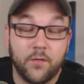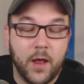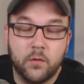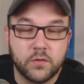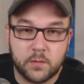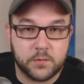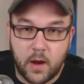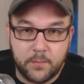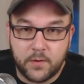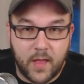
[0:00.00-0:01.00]
I don't
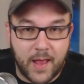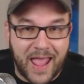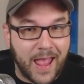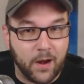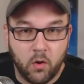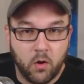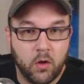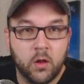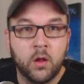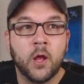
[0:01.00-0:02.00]
subscribe to that at
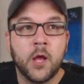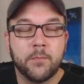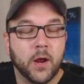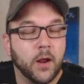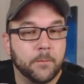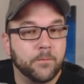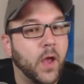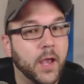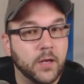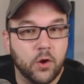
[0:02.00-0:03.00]
all, but
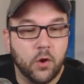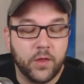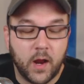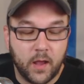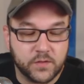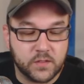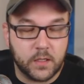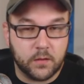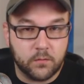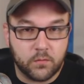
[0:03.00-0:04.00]
I know that I've
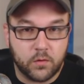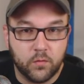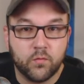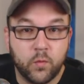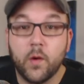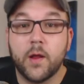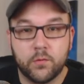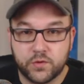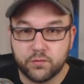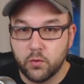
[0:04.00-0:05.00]
seen, when it
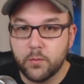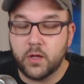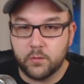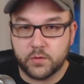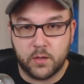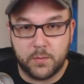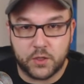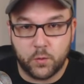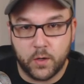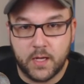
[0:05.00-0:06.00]
was rumored that it was going to be a
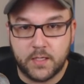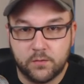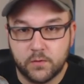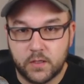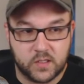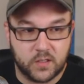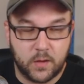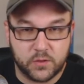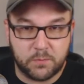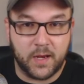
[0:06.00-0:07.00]
2018 release and they
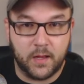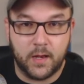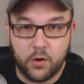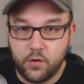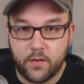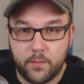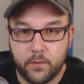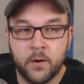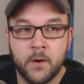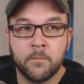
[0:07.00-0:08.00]
were speculating November,